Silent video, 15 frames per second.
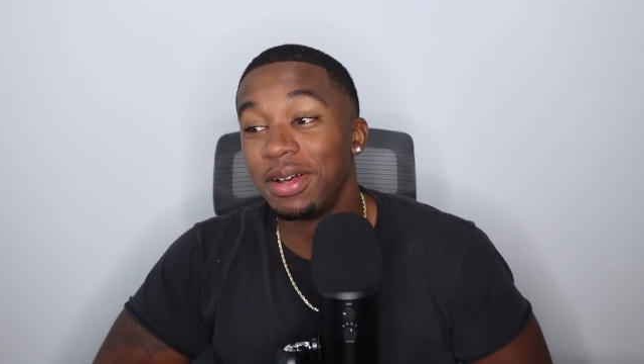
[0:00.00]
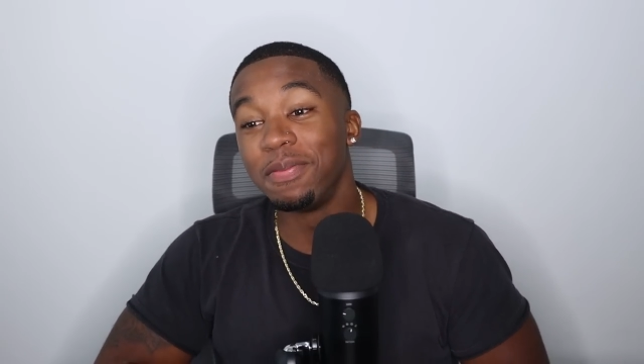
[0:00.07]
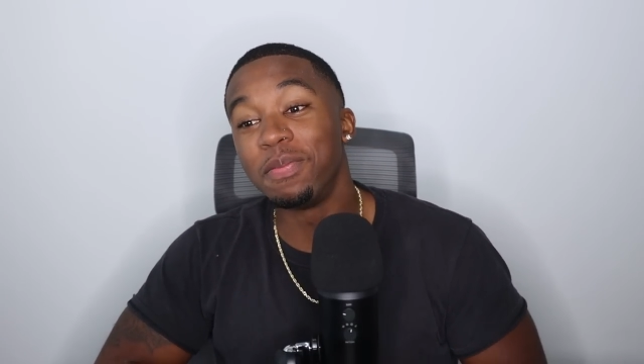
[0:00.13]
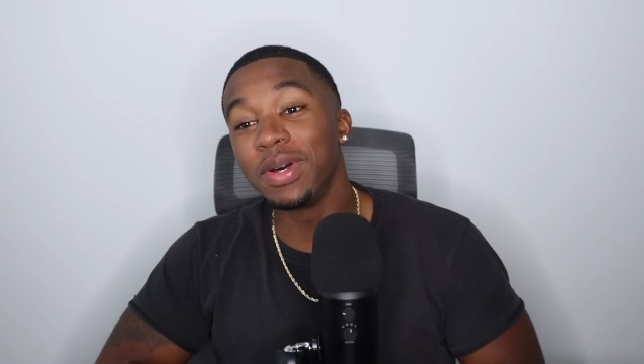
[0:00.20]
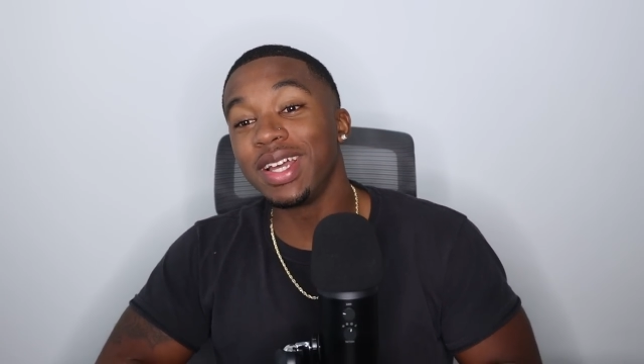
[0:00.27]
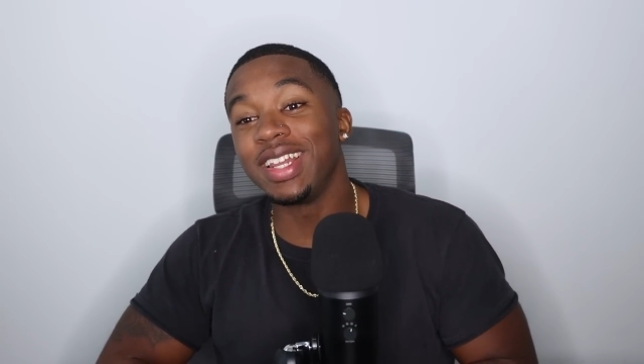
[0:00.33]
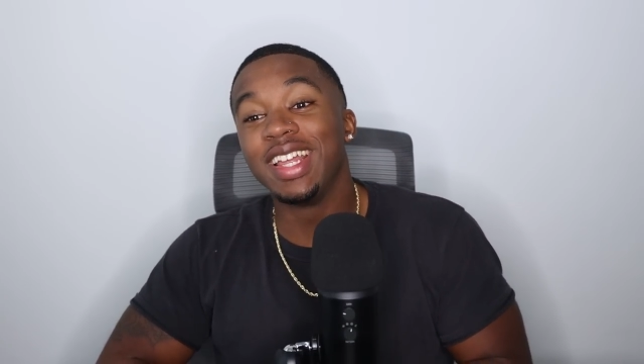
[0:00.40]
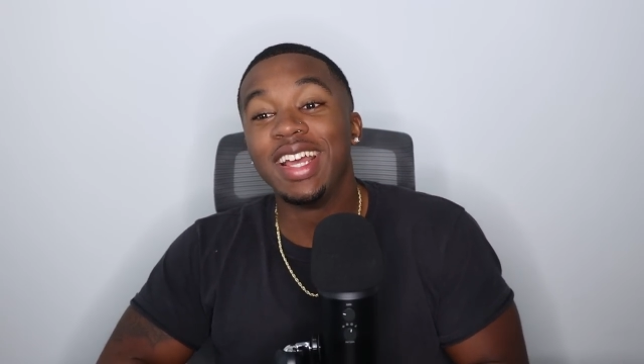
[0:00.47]

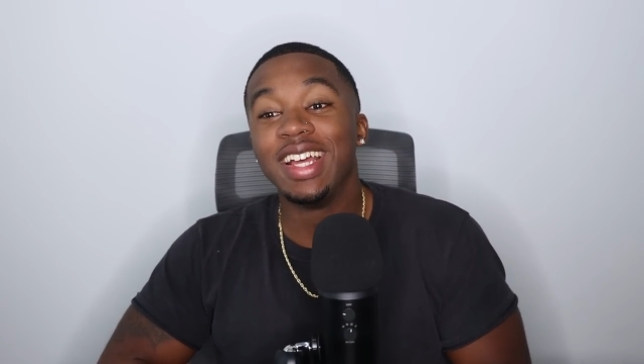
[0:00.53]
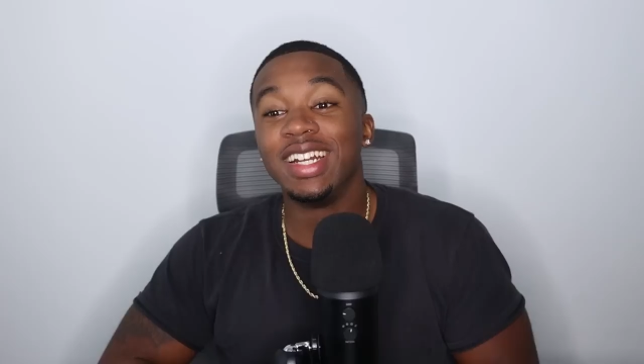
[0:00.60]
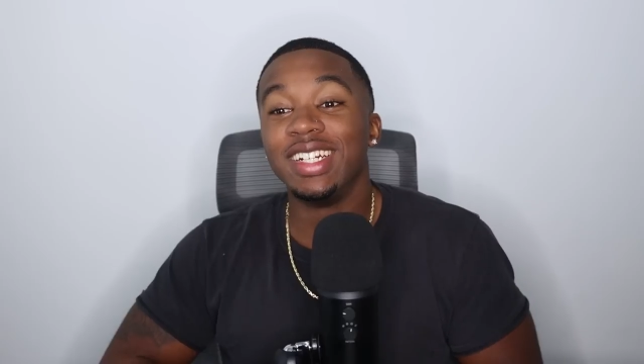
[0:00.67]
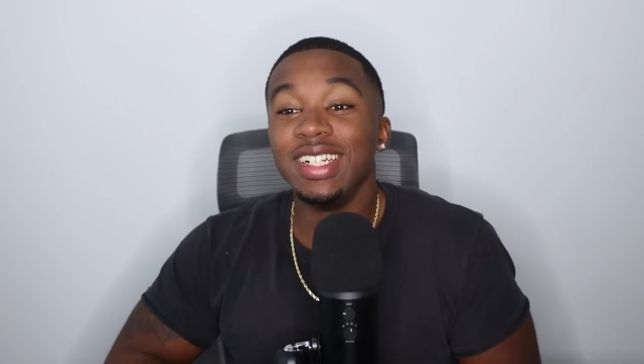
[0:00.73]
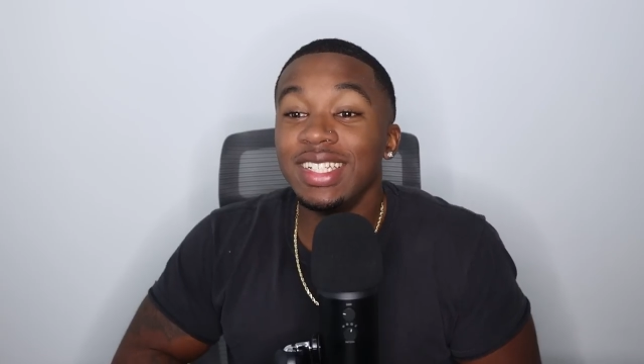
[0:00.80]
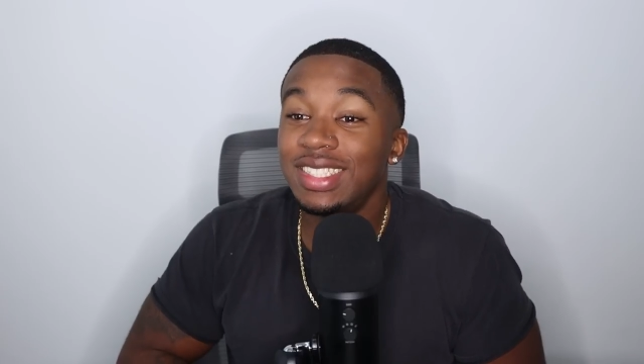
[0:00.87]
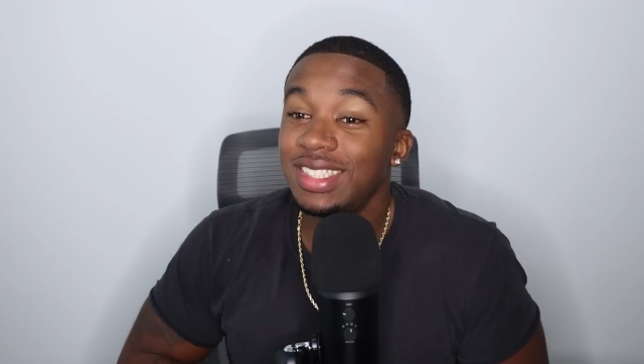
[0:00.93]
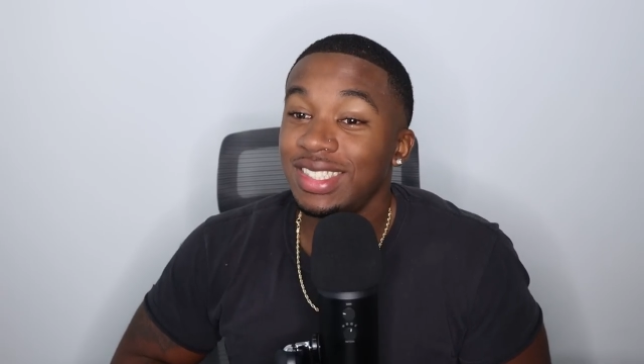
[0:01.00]
but
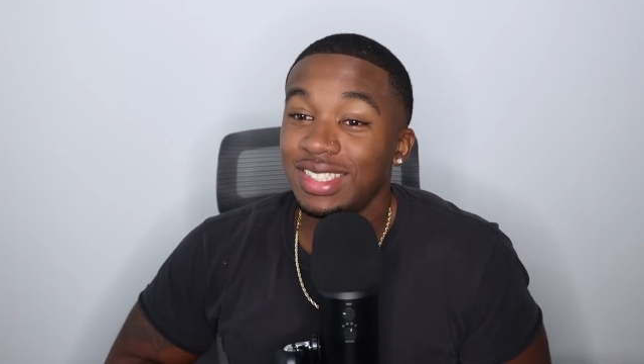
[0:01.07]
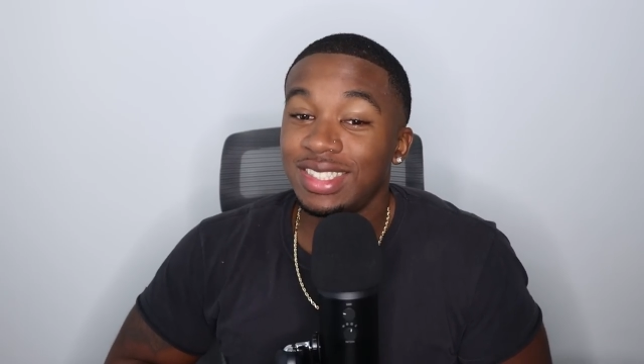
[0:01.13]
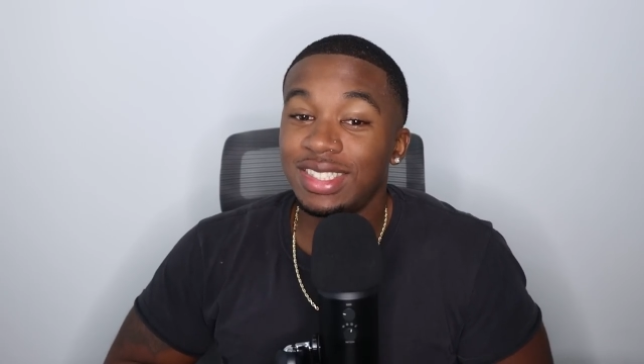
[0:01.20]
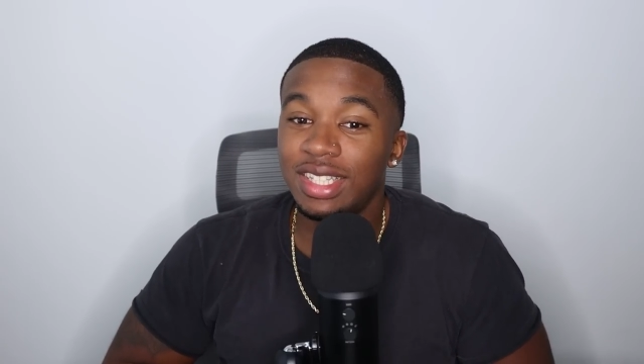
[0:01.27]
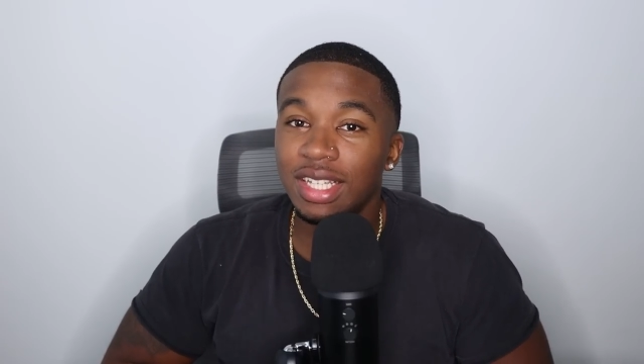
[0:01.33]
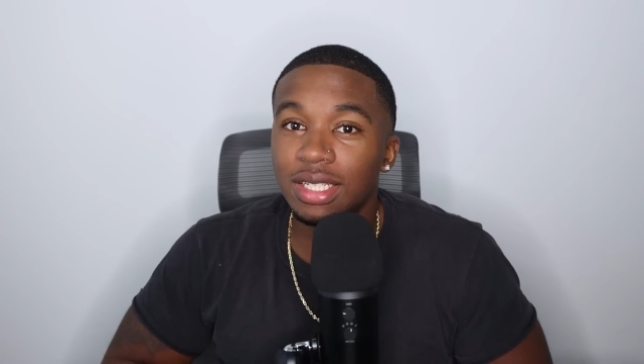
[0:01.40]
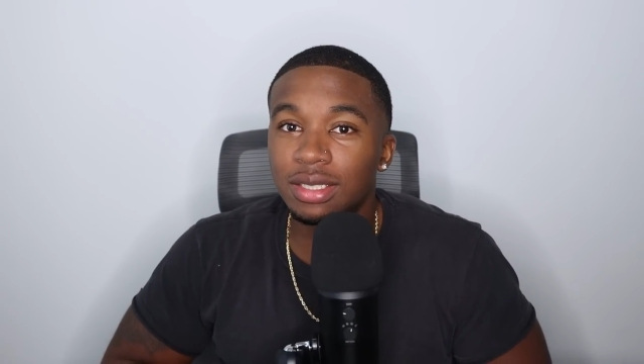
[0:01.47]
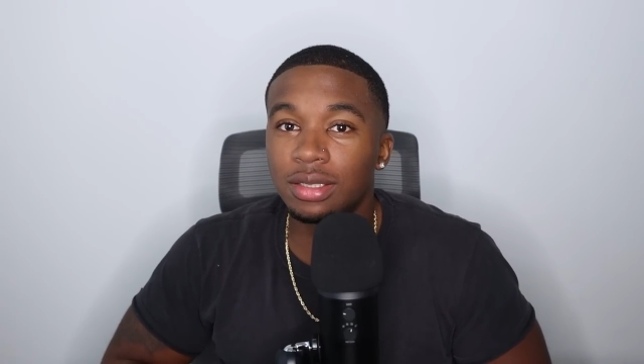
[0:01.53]
this
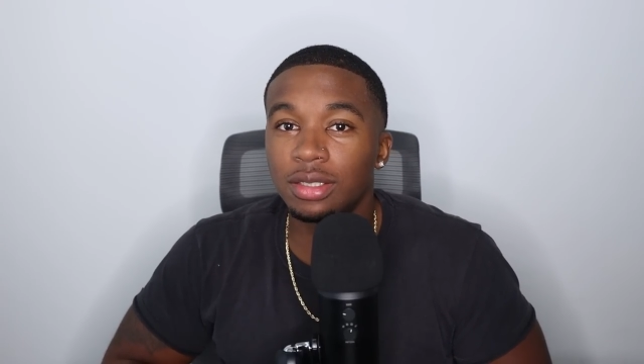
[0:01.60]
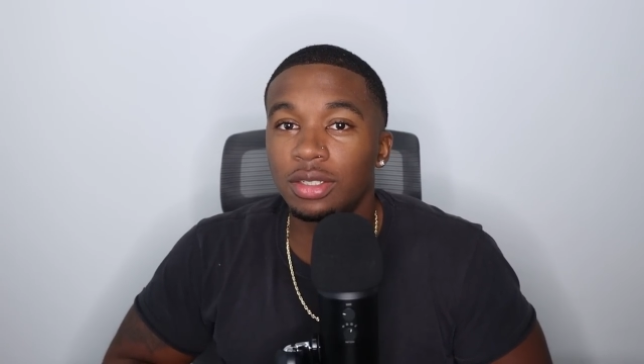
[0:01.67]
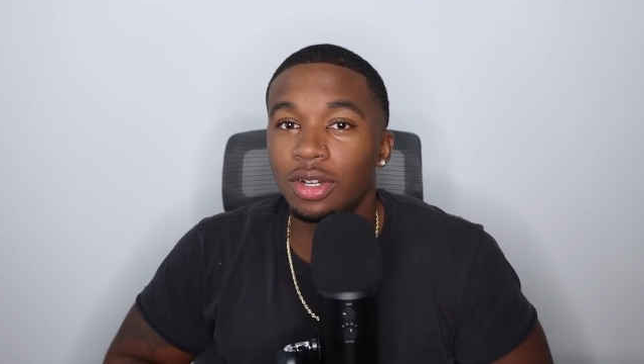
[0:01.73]
this